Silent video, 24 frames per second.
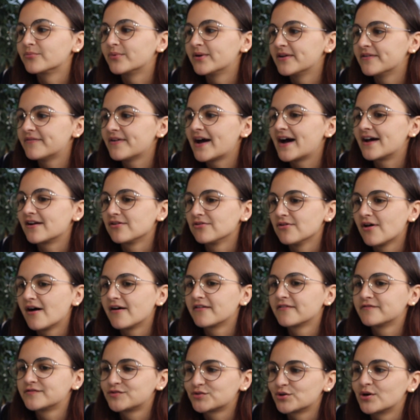We have had a
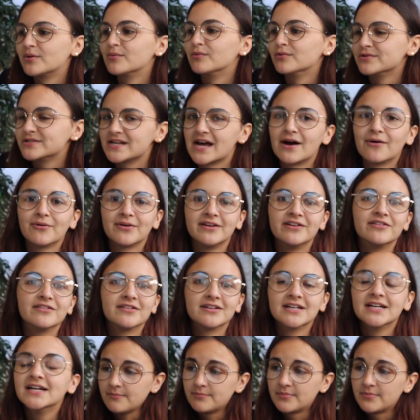lot of troubles out here.